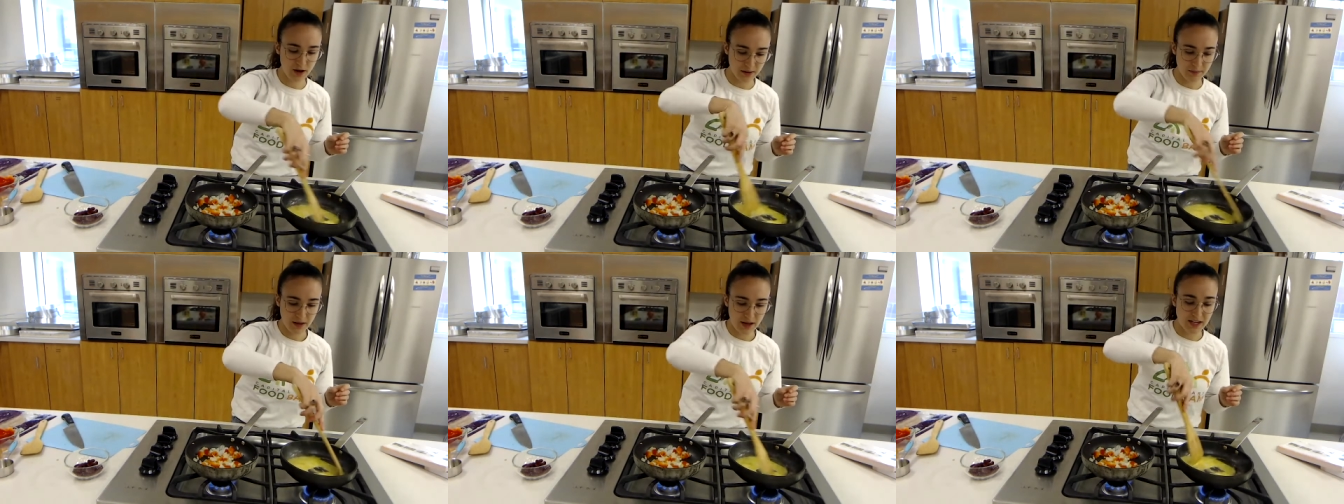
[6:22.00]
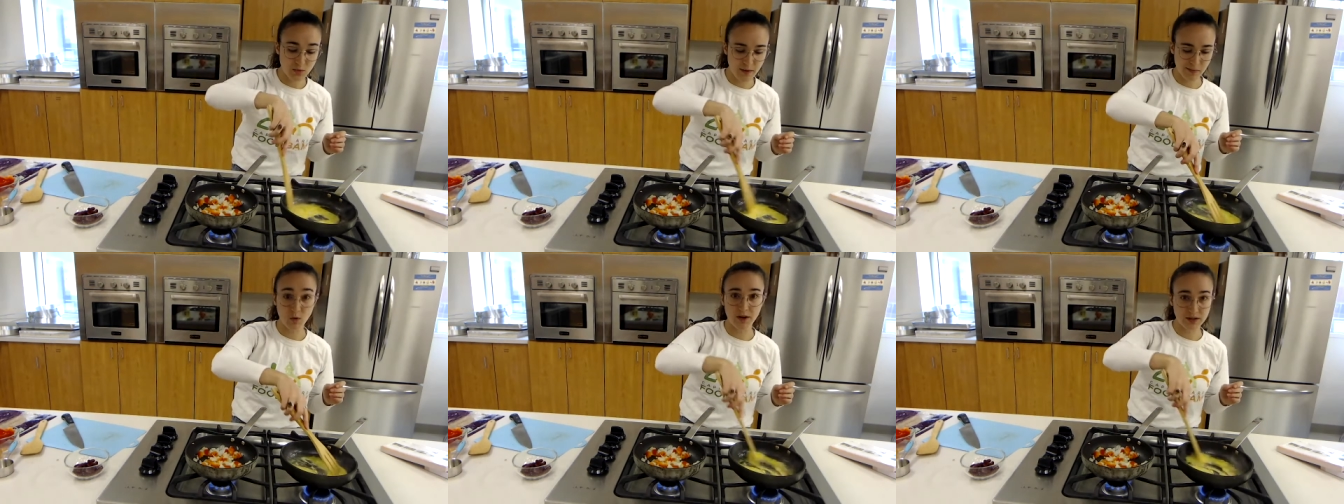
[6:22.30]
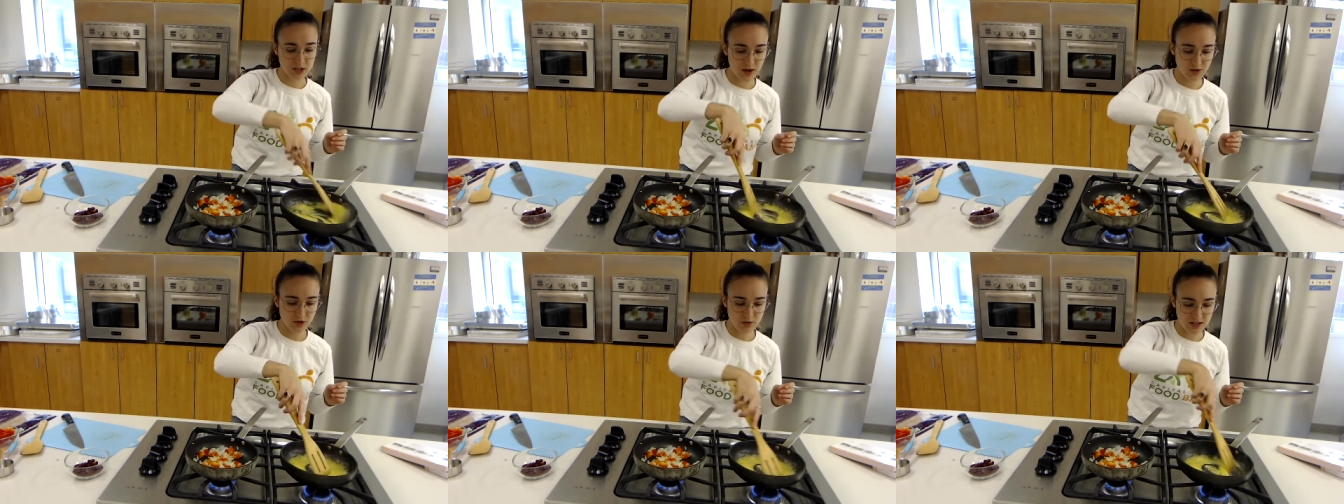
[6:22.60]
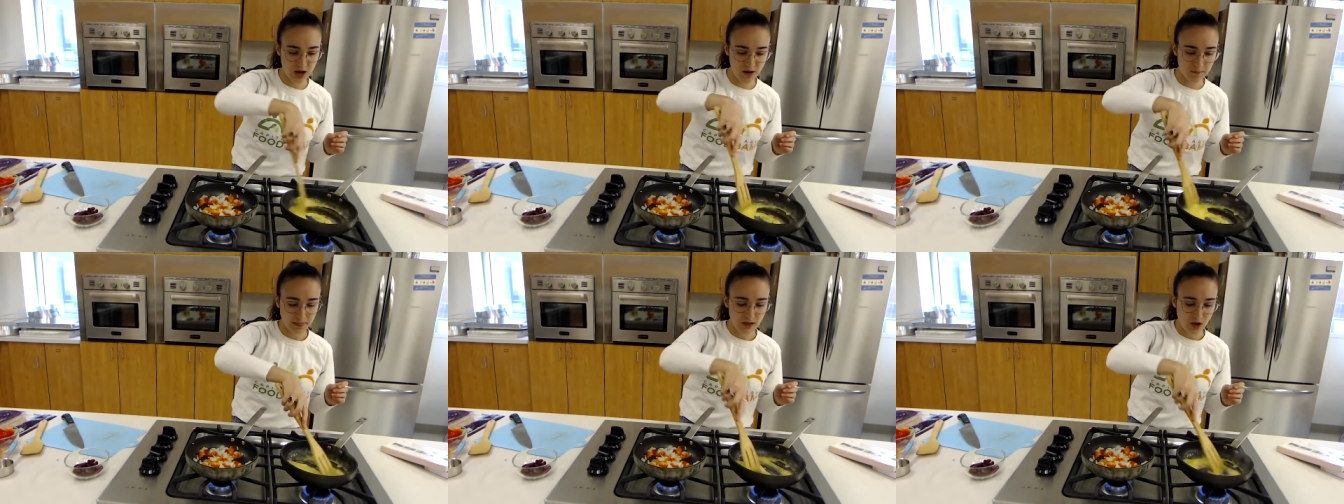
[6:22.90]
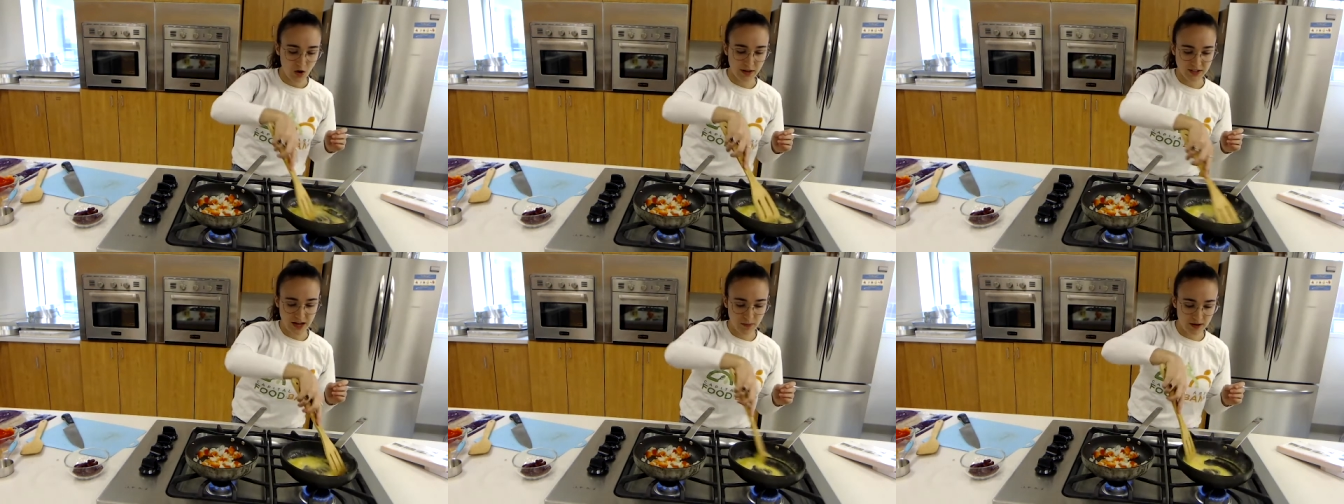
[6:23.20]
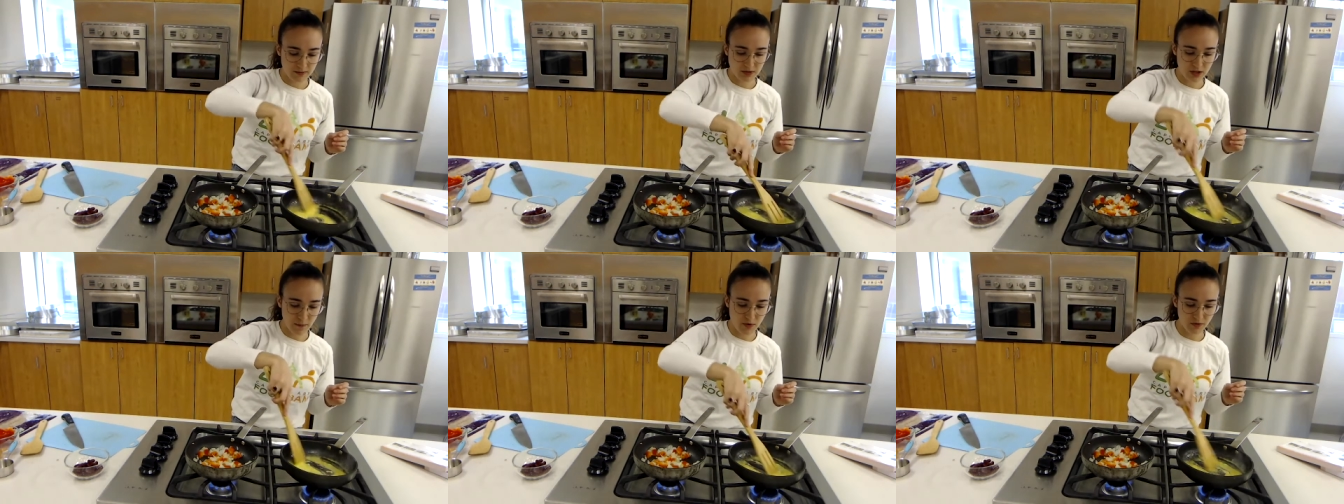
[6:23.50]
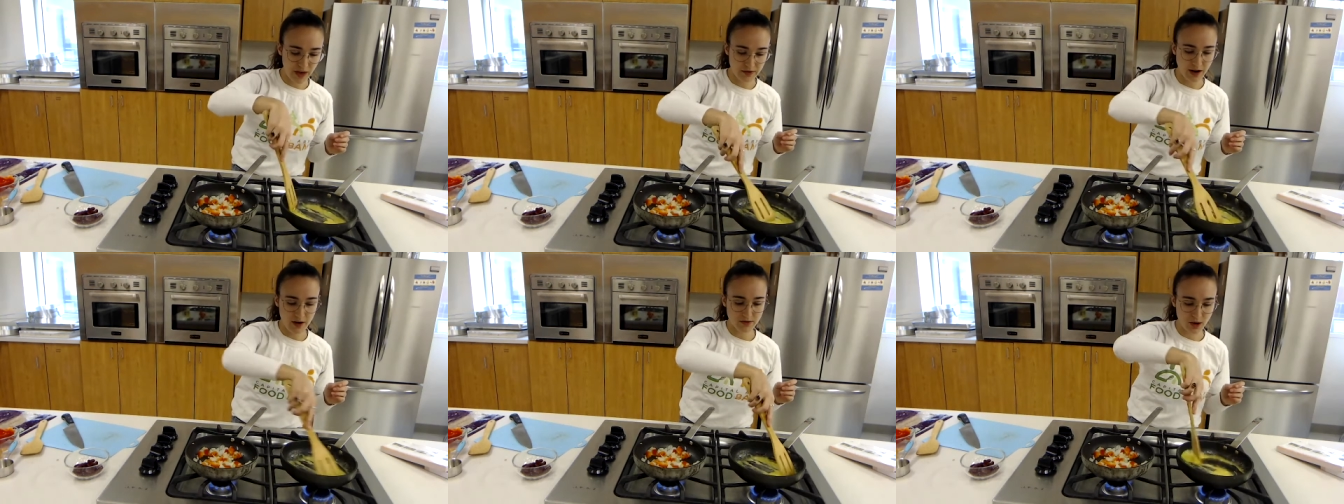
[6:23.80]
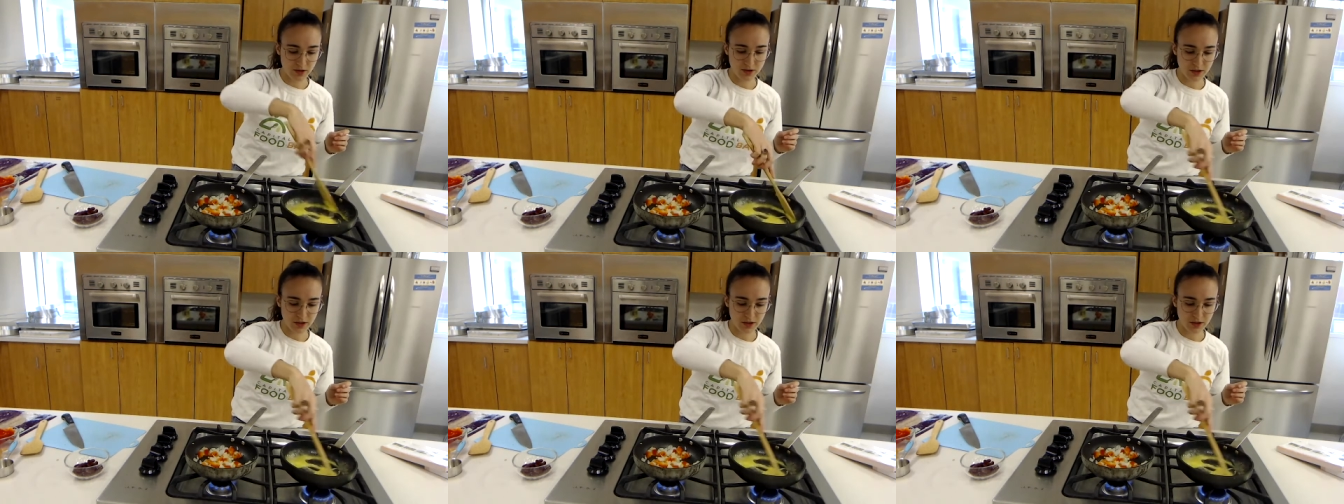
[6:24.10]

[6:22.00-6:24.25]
And that is why we put the oil in as well.